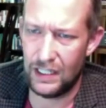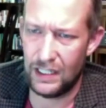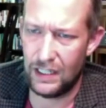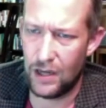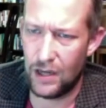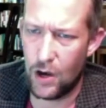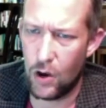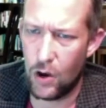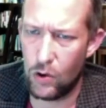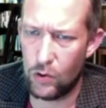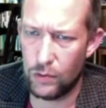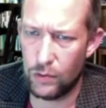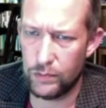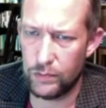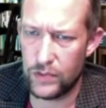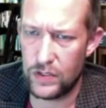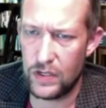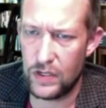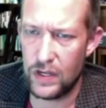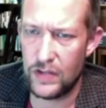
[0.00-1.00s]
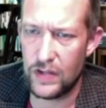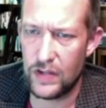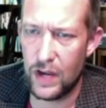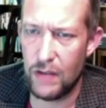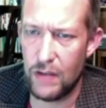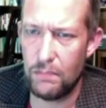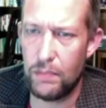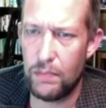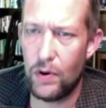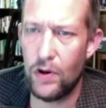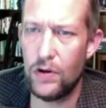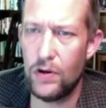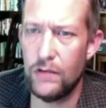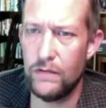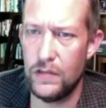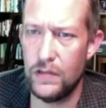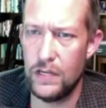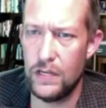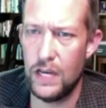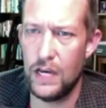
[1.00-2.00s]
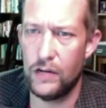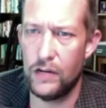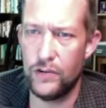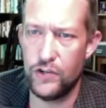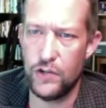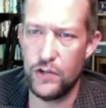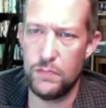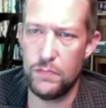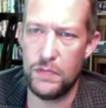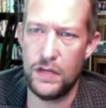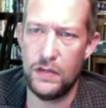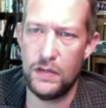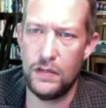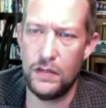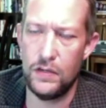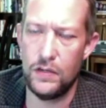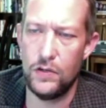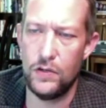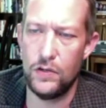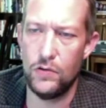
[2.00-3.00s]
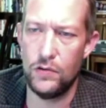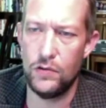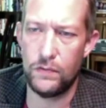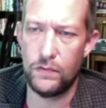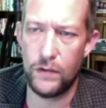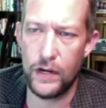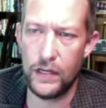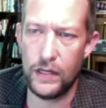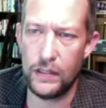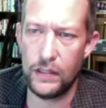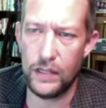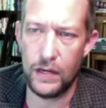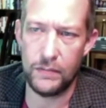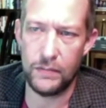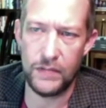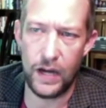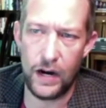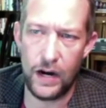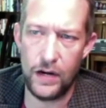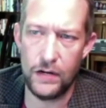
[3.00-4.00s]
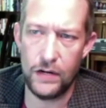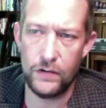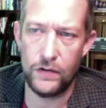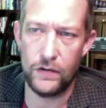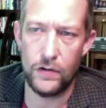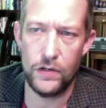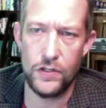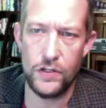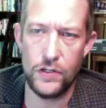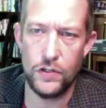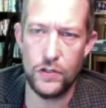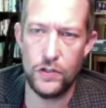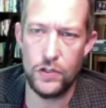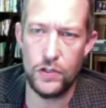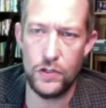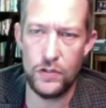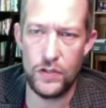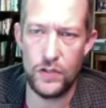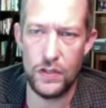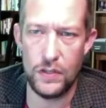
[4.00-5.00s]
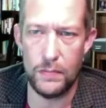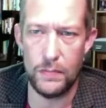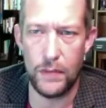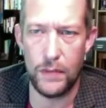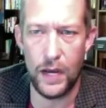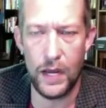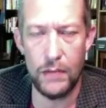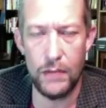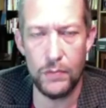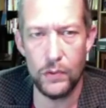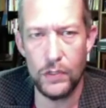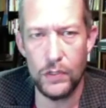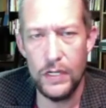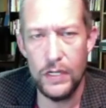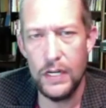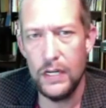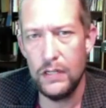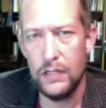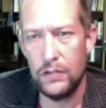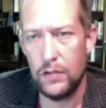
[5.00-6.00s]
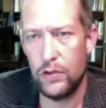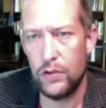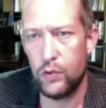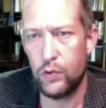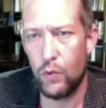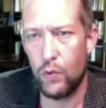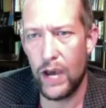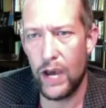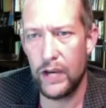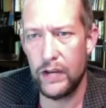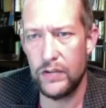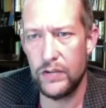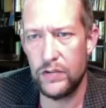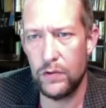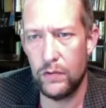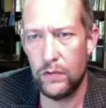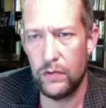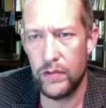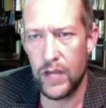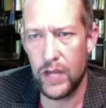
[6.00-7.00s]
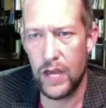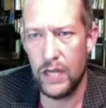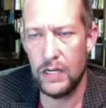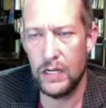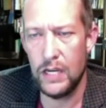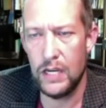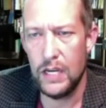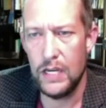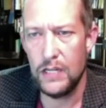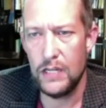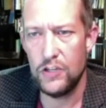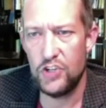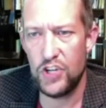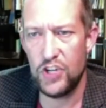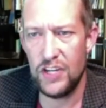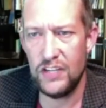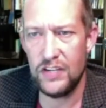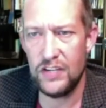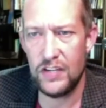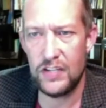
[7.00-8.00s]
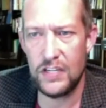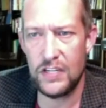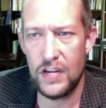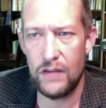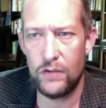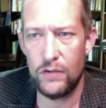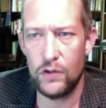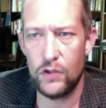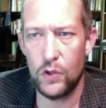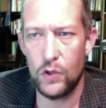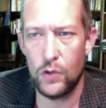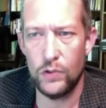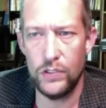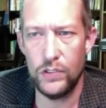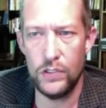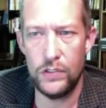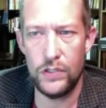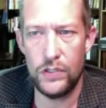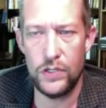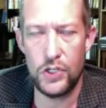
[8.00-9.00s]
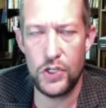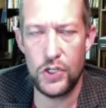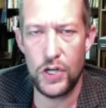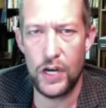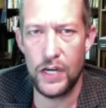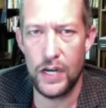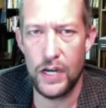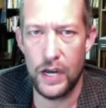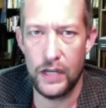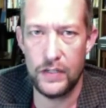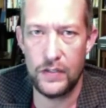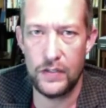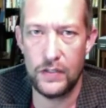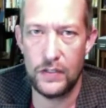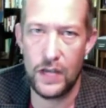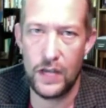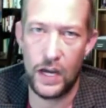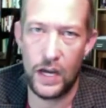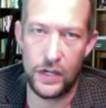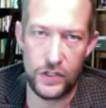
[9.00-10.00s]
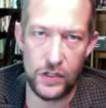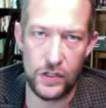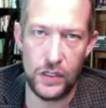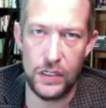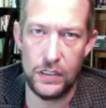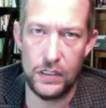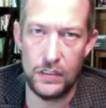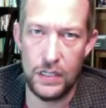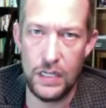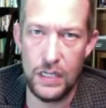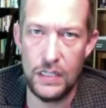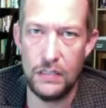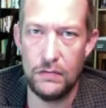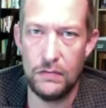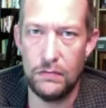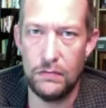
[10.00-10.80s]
Holmes says, I'm part of the LGBTQ, and frankly, I'm tired of Christians using the Bible to thwack us over the head. Jesus never told you to shun us. Actually,